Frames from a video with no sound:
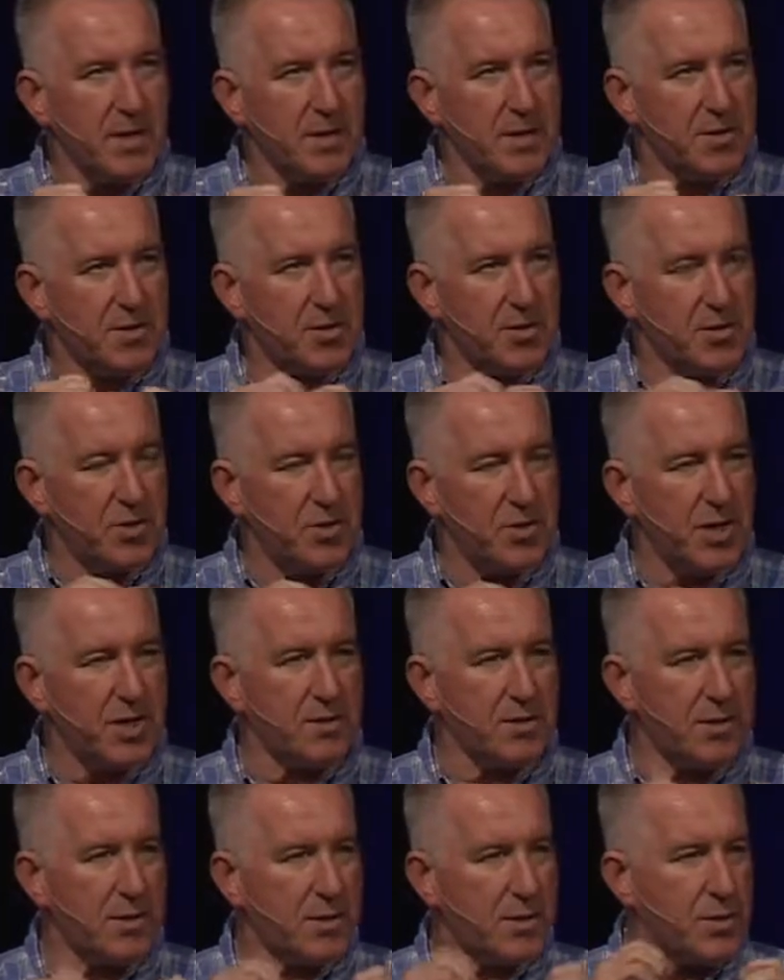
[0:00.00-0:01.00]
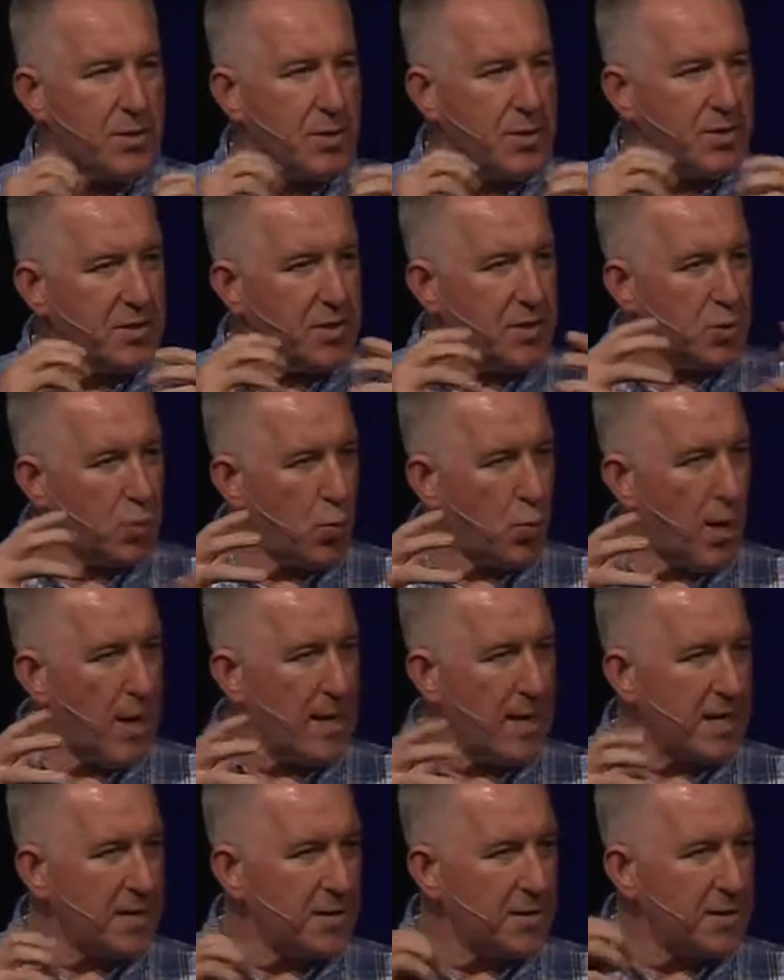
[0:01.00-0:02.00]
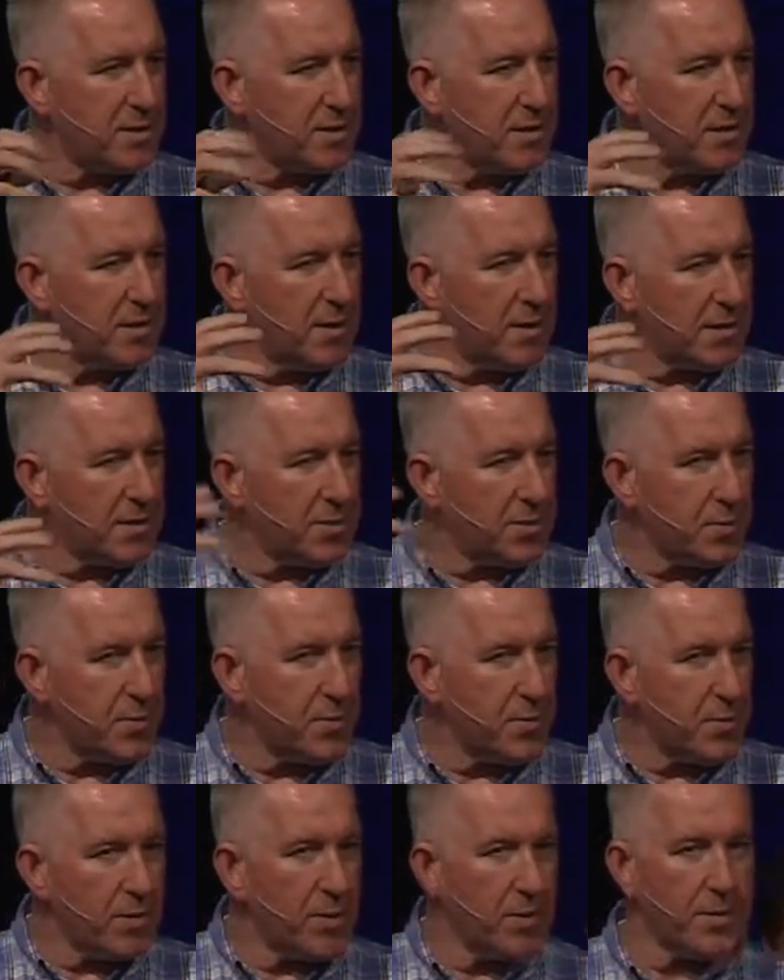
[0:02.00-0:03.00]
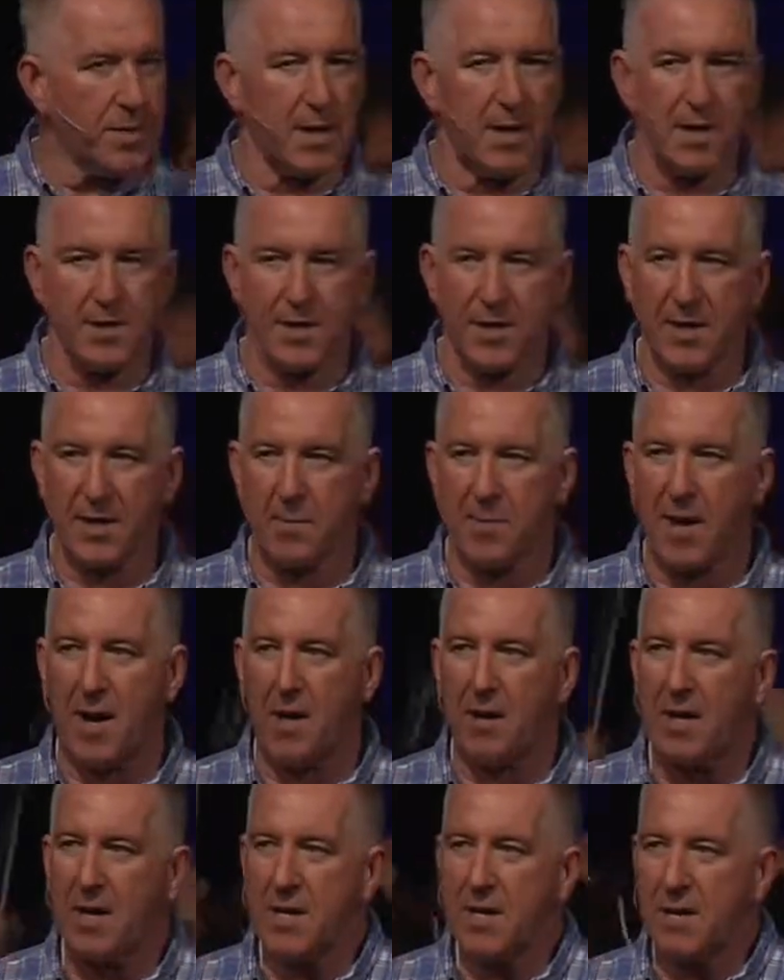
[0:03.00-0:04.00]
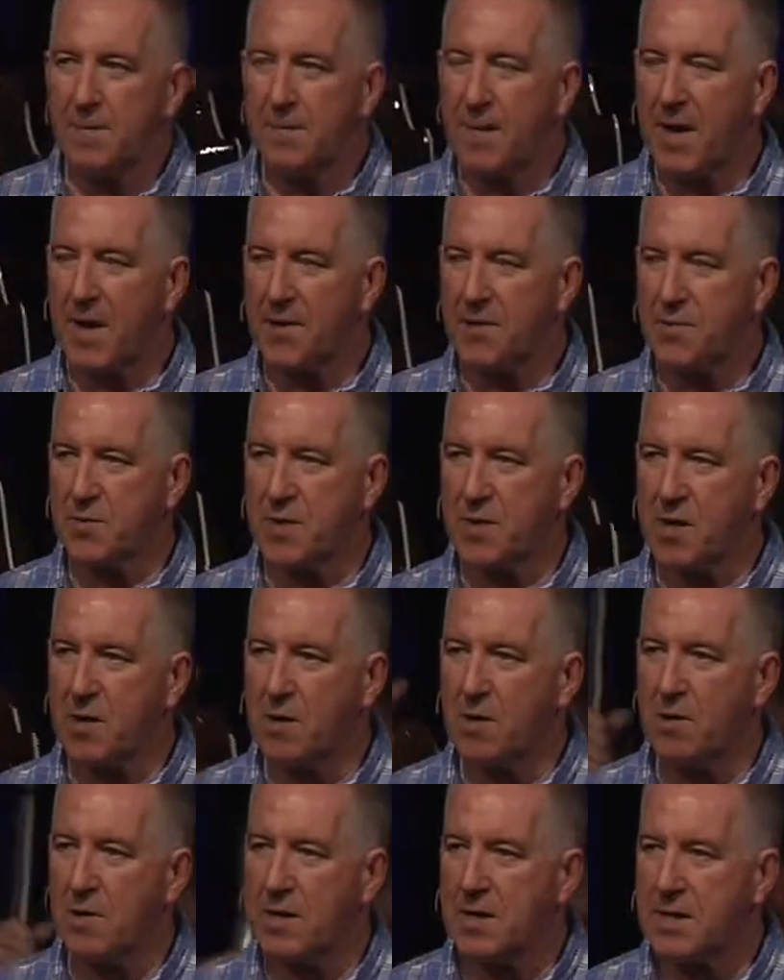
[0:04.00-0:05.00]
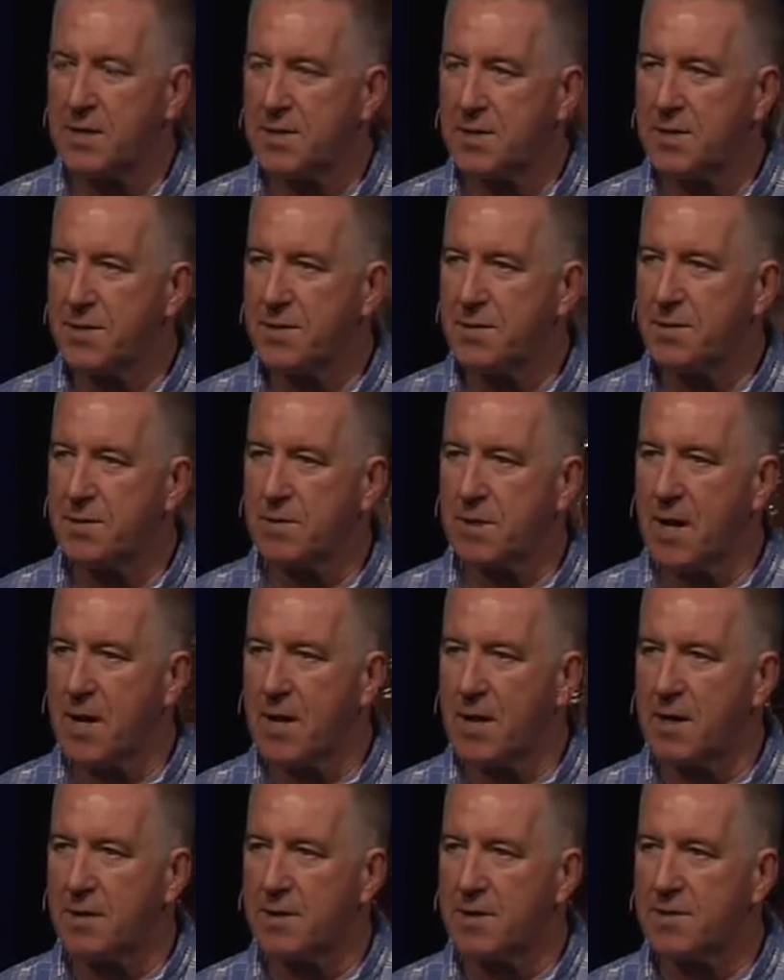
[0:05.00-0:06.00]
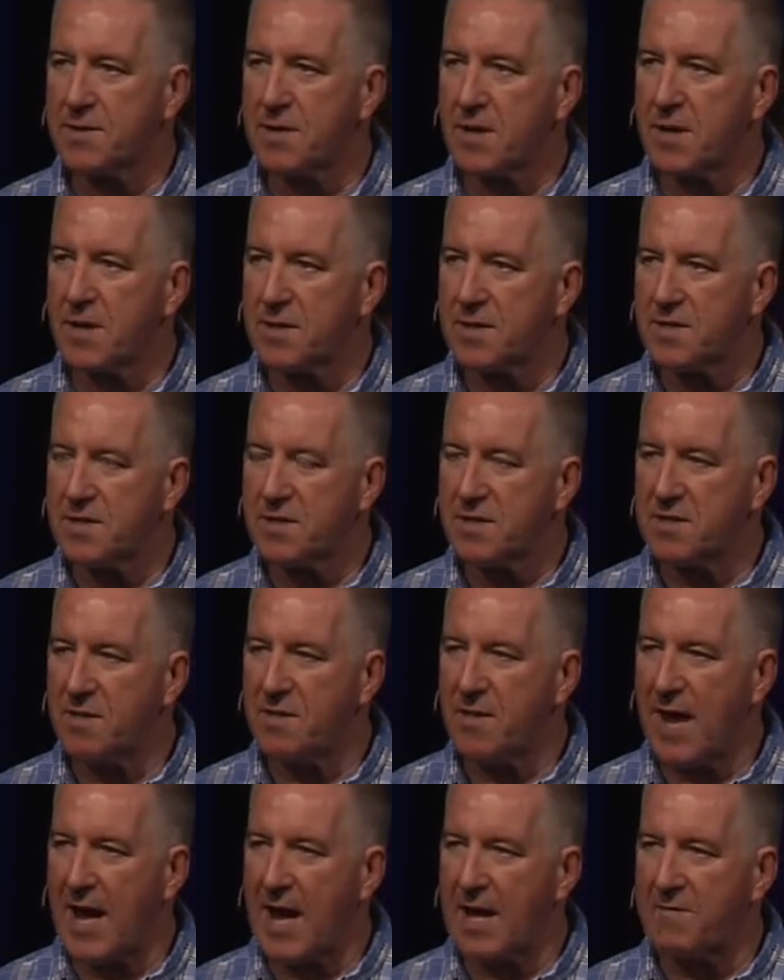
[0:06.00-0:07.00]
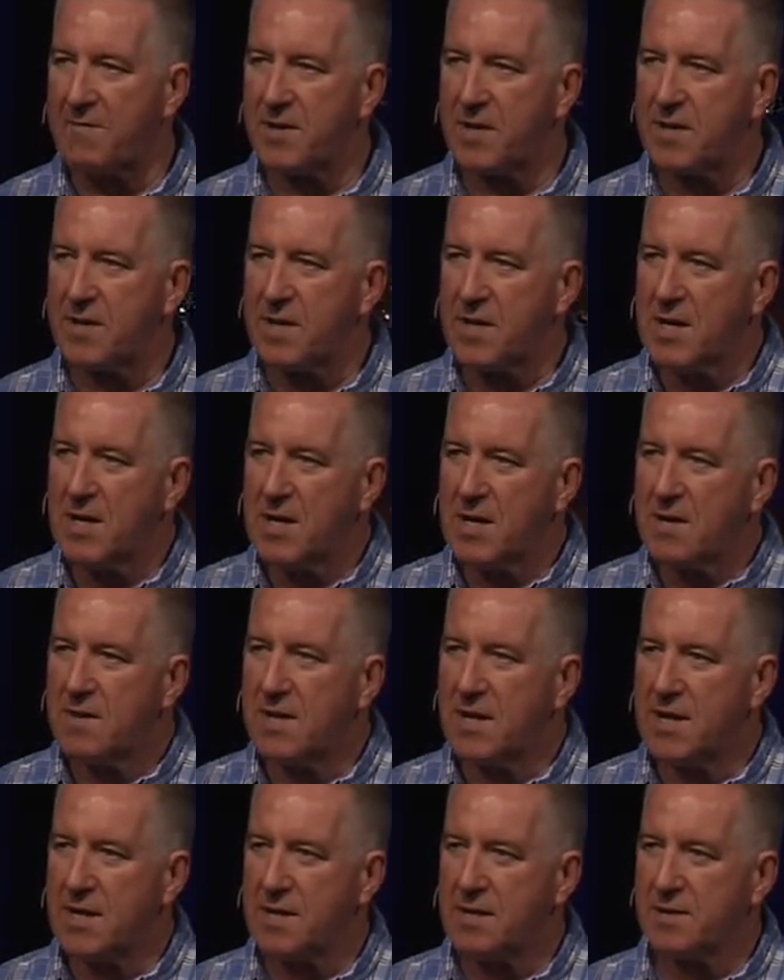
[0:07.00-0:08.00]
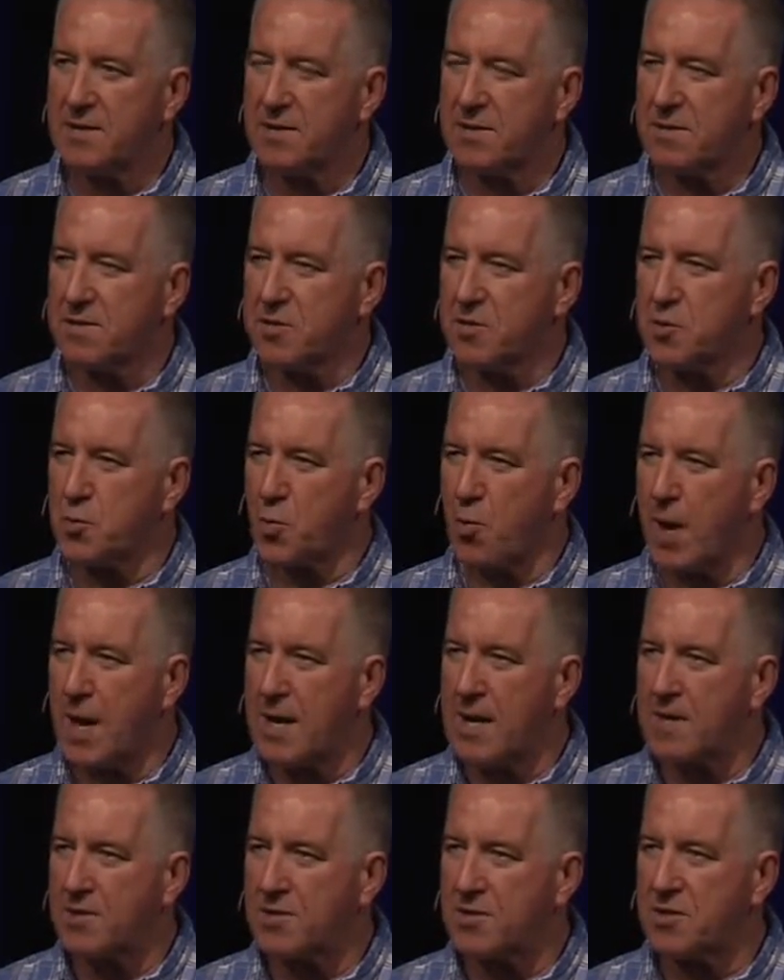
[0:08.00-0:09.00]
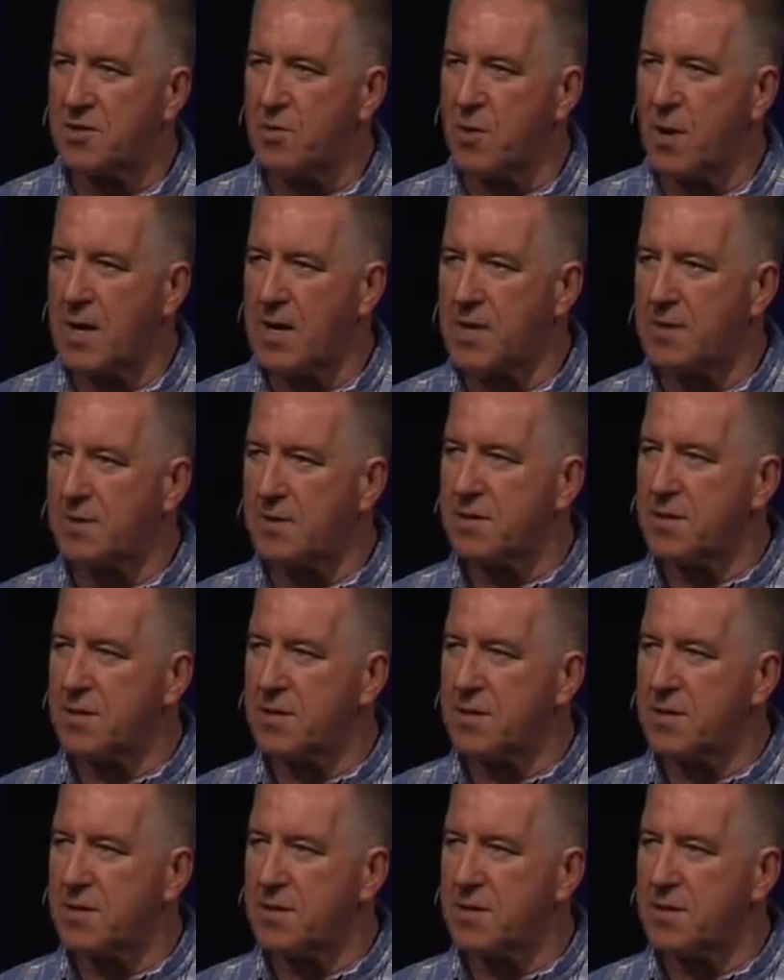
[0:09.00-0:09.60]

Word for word: this Jesus who is this radiance. You know, that's what we're thinking about as we go into this season of Advent, that he's just this radiance, this radiance.